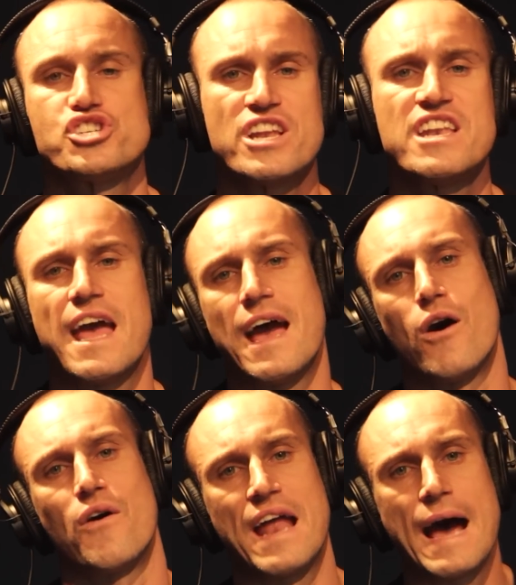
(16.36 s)

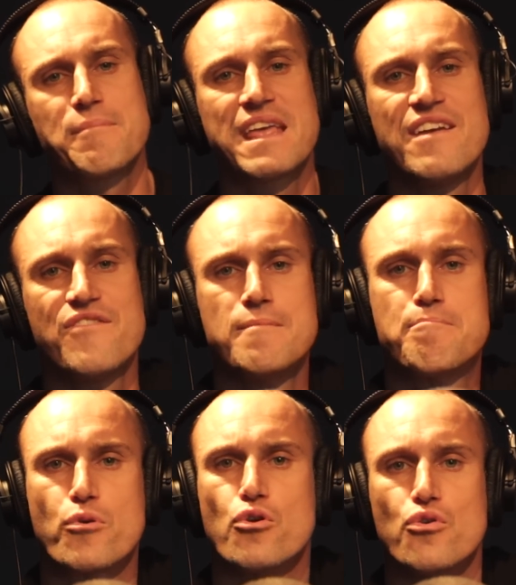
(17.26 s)
Chanel, and I'm giving
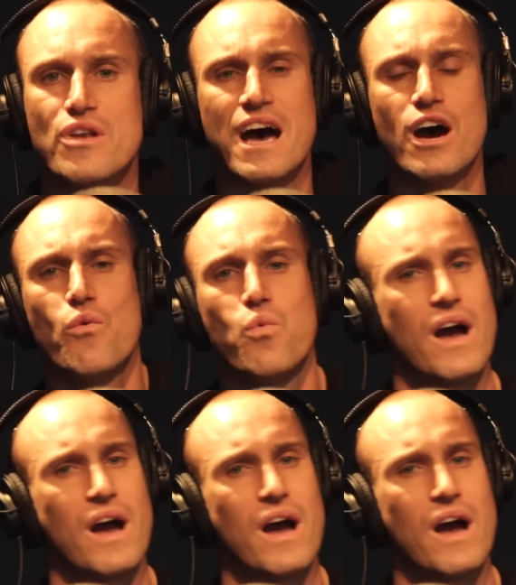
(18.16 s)
Brute a